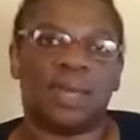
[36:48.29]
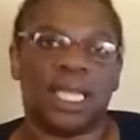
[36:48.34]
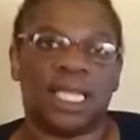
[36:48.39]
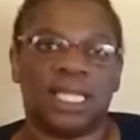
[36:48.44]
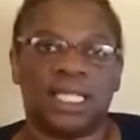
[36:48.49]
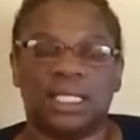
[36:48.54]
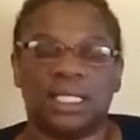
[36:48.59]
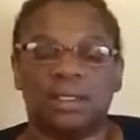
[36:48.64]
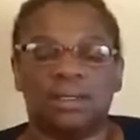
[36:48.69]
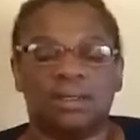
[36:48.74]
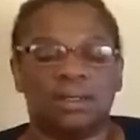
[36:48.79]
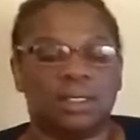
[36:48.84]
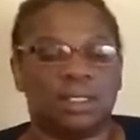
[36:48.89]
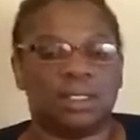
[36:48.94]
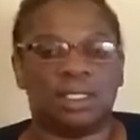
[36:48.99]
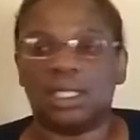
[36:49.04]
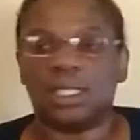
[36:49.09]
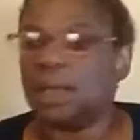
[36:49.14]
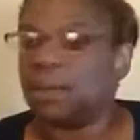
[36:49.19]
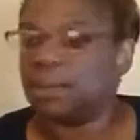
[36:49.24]
in
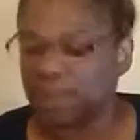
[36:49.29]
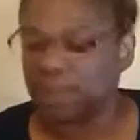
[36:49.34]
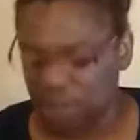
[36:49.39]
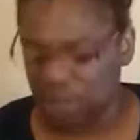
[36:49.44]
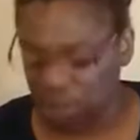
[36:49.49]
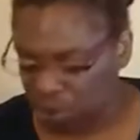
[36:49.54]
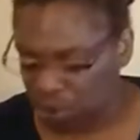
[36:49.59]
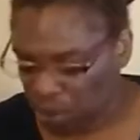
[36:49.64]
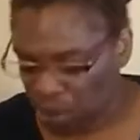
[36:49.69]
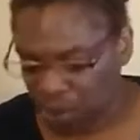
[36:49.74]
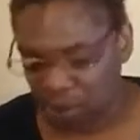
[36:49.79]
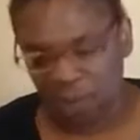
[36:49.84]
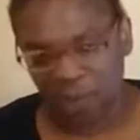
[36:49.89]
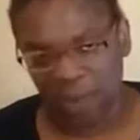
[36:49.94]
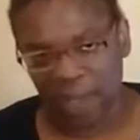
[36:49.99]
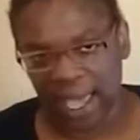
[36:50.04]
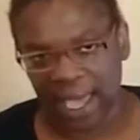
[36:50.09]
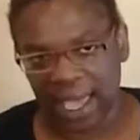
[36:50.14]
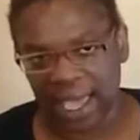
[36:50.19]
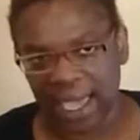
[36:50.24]
some sort of
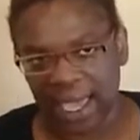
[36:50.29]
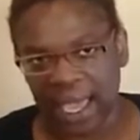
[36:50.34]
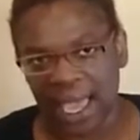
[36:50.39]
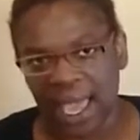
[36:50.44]
way